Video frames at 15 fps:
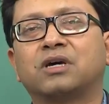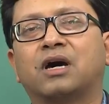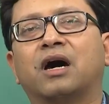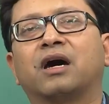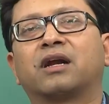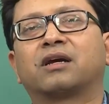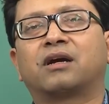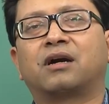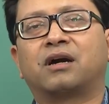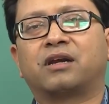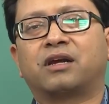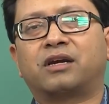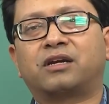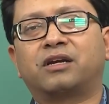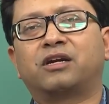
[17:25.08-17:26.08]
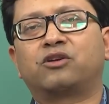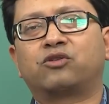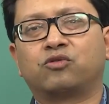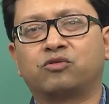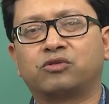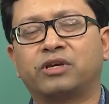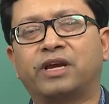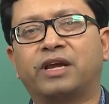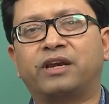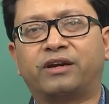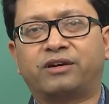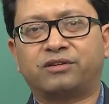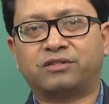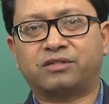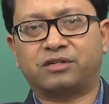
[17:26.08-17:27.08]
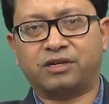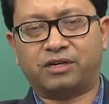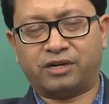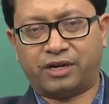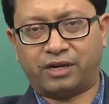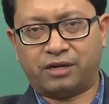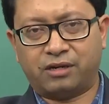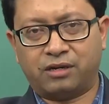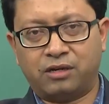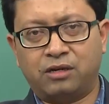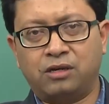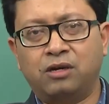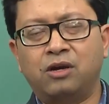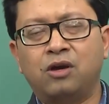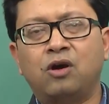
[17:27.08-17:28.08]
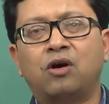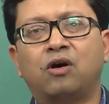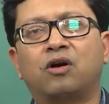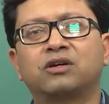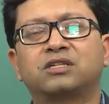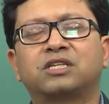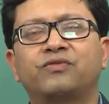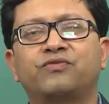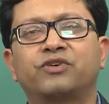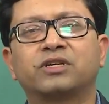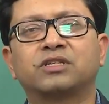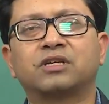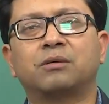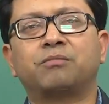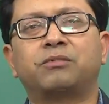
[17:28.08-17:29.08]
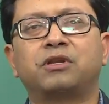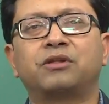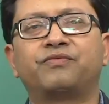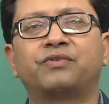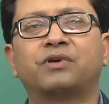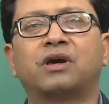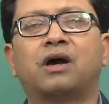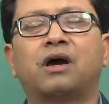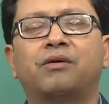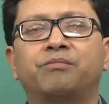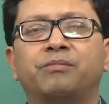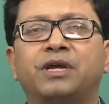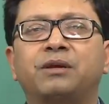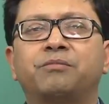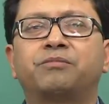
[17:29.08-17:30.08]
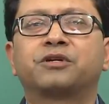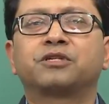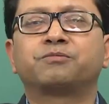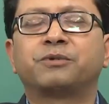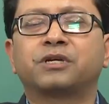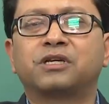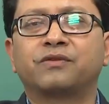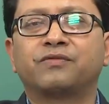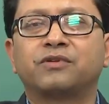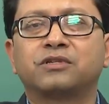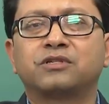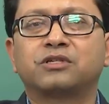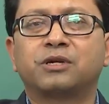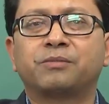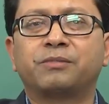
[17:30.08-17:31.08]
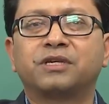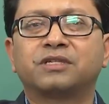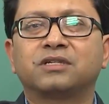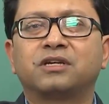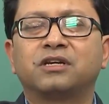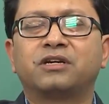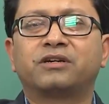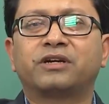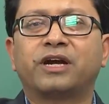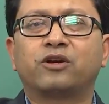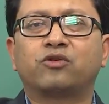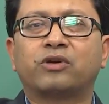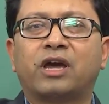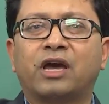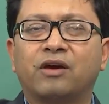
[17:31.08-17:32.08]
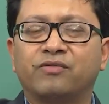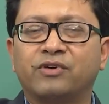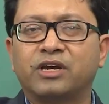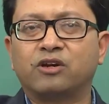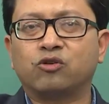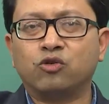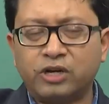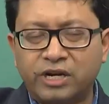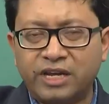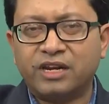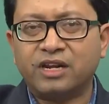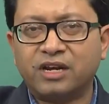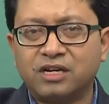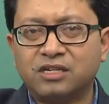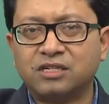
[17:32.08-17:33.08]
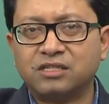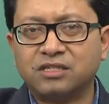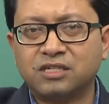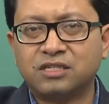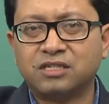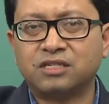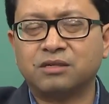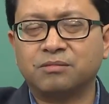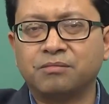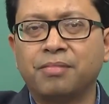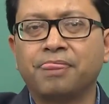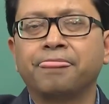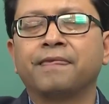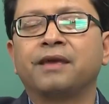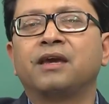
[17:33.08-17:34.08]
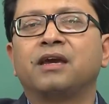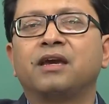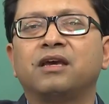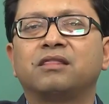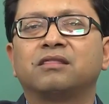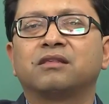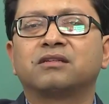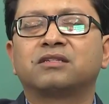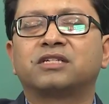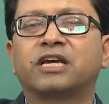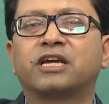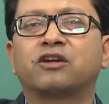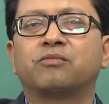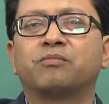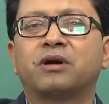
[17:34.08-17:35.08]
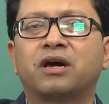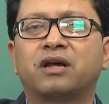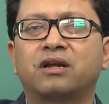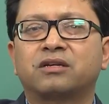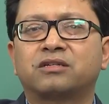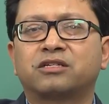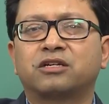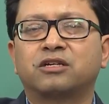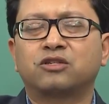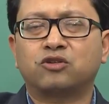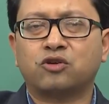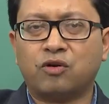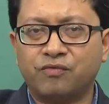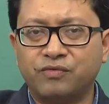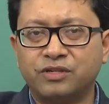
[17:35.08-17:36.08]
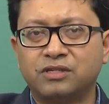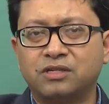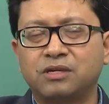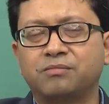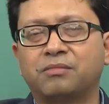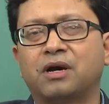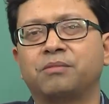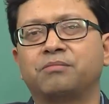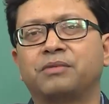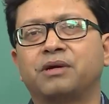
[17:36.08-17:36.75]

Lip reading: are connected through the electricity grid. Or say for example, if our main perspective is to basically try to have a good irrigation system in the state of Maharashtra. So, obviously, my